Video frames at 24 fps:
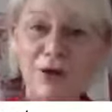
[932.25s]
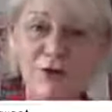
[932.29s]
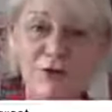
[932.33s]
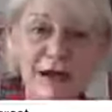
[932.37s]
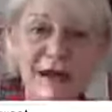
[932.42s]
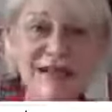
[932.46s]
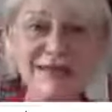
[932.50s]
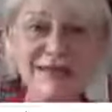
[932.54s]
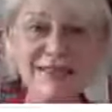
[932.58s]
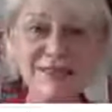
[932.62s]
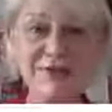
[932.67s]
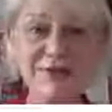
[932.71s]

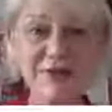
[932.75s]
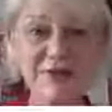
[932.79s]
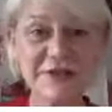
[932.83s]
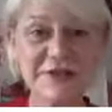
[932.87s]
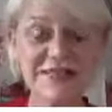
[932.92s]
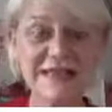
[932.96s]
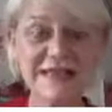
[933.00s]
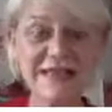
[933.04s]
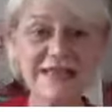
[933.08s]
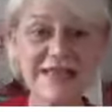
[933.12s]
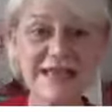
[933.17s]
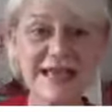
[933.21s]
Great
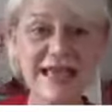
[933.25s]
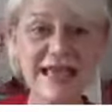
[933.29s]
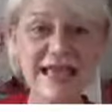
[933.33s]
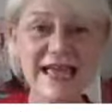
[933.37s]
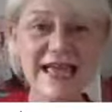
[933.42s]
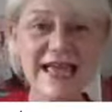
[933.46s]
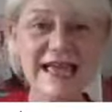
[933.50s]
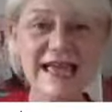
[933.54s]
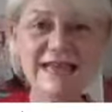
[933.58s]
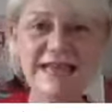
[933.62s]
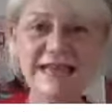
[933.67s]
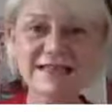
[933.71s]
start to the
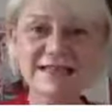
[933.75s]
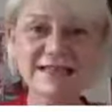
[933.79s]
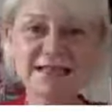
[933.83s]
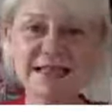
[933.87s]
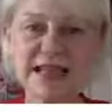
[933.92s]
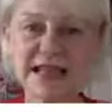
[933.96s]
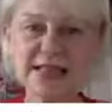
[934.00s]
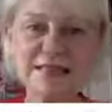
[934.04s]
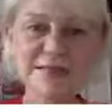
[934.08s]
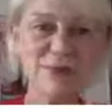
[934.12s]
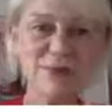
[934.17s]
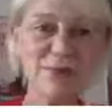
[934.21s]
day. Let's
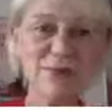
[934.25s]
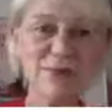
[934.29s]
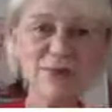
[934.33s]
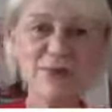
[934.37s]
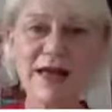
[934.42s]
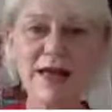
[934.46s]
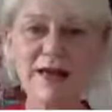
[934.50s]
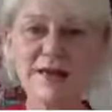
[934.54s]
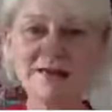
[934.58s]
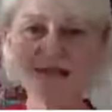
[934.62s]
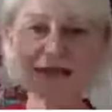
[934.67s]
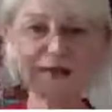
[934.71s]
dance with
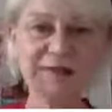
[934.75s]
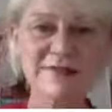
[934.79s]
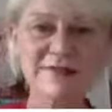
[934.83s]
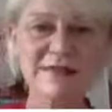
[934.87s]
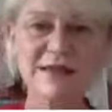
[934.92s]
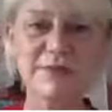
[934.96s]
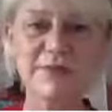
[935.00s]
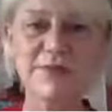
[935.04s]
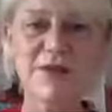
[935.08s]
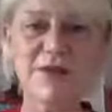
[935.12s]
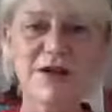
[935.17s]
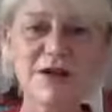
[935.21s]
all our
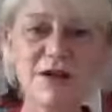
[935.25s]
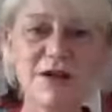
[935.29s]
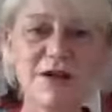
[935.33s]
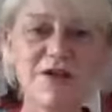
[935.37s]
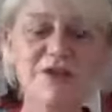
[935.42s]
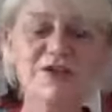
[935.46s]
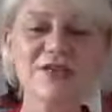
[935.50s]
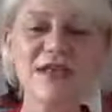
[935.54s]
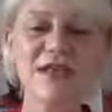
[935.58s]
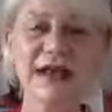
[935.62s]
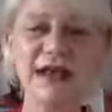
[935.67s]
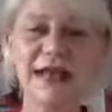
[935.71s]

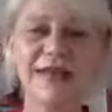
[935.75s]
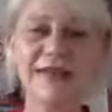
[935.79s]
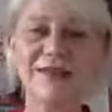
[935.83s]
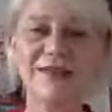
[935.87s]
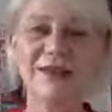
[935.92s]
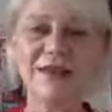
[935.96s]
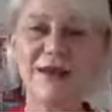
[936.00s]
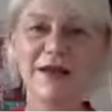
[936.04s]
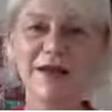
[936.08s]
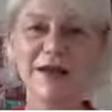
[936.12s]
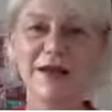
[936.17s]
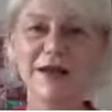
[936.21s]
self-sabotage
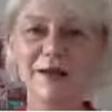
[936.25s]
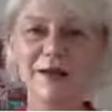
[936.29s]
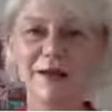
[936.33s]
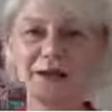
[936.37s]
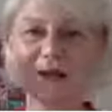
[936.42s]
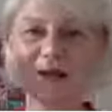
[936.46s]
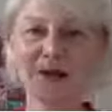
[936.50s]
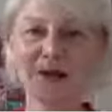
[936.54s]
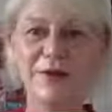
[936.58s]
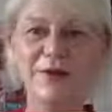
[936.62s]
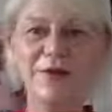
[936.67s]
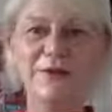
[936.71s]
and
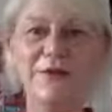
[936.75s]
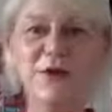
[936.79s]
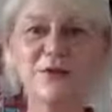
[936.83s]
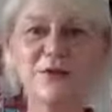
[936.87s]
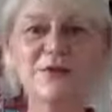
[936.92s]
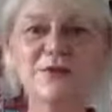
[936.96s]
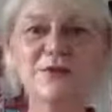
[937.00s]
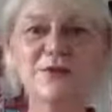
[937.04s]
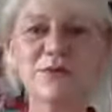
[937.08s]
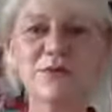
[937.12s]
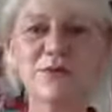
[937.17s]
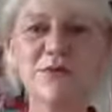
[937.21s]

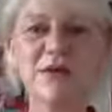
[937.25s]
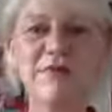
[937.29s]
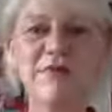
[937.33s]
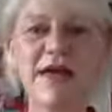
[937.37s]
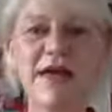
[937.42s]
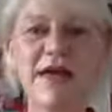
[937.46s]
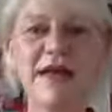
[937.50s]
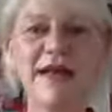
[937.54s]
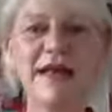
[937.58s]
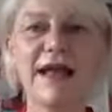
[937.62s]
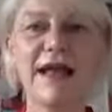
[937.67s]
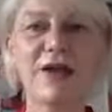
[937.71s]
notice all of
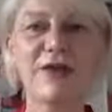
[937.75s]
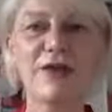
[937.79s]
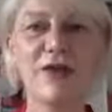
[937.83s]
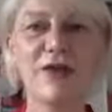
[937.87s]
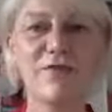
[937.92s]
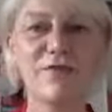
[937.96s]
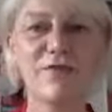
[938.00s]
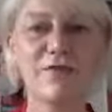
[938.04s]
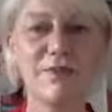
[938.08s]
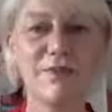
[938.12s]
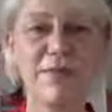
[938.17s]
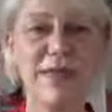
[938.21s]
that and
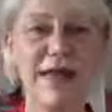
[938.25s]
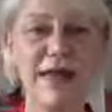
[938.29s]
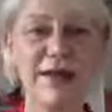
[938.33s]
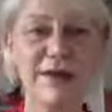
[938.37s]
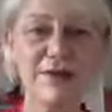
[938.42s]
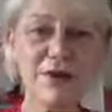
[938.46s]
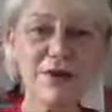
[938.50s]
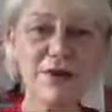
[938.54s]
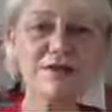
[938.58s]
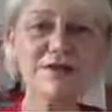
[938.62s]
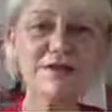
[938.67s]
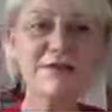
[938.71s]
go from
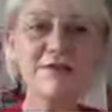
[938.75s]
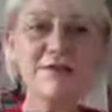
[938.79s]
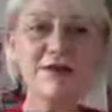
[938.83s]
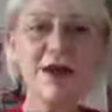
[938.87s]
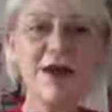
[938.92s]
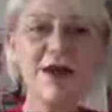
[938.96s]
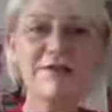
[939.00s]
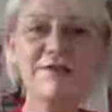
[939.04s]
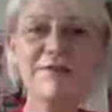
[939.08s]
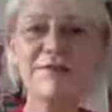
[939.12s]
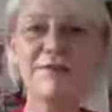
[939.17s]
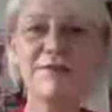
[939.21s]
there. Lots of
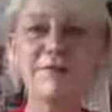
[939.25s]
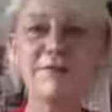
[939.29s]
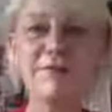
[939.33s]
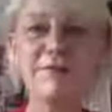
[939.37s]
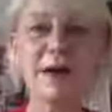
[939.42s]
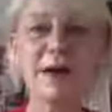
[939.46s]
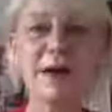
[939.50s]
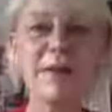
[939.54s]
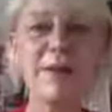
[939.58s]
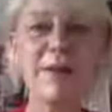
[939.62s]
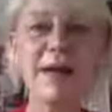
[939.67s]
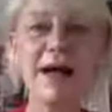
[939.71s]
love.
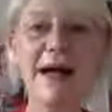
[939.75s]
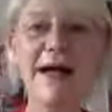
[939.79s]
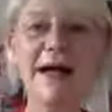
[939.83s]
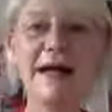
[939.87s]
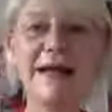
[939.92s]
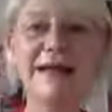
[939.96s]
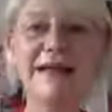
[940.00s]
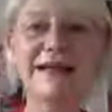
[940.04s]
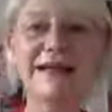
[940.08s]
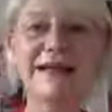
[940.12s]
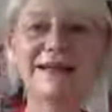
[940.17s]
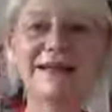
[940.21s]

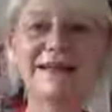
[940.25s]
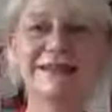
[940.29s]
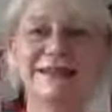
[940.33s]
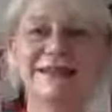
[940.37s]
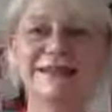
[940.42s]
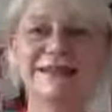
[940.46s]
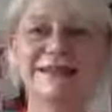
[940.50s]
Bye-bye.